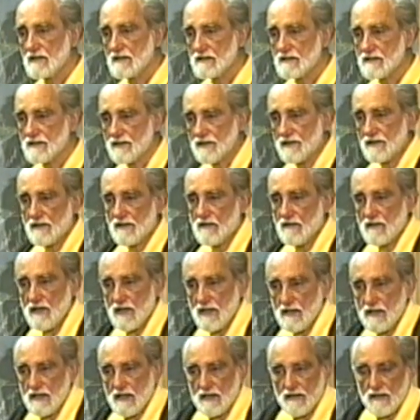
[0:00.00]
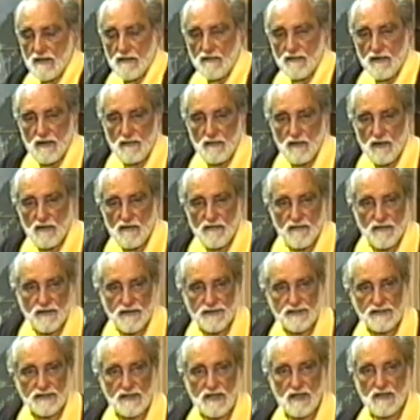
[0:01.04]
To the degree that you remove
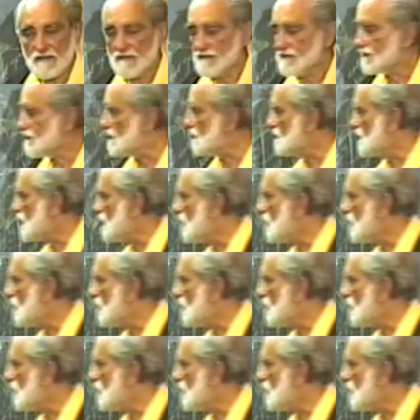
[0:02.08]
yourself from